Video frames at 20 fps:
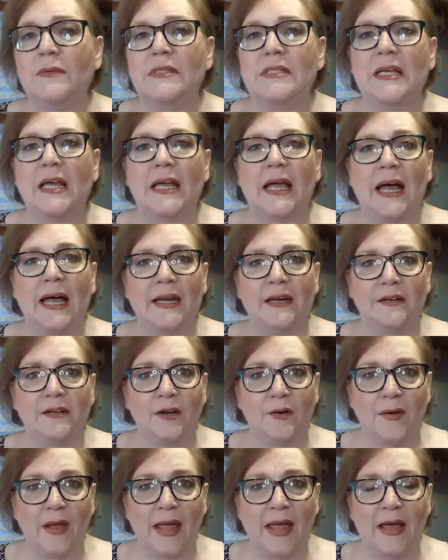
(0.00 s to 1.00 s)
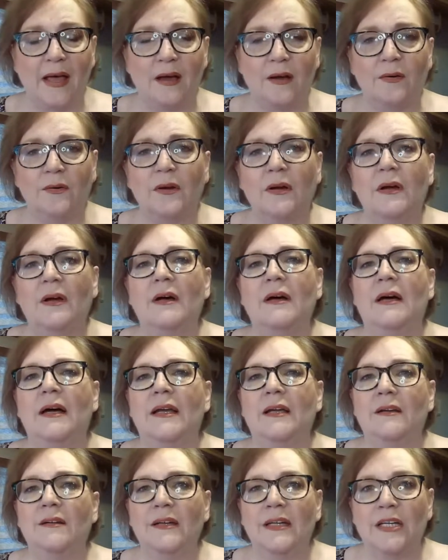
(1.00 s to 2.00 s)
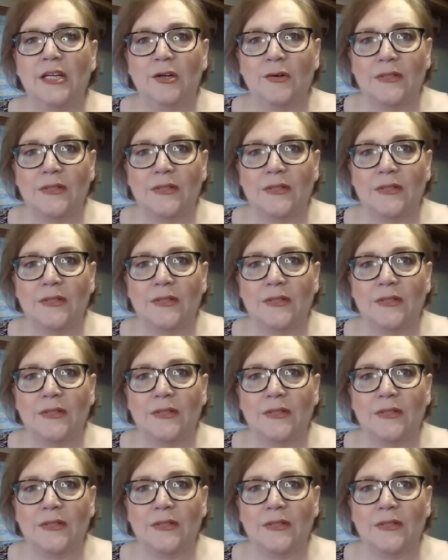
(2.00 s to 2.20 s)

and we say i don't know how i only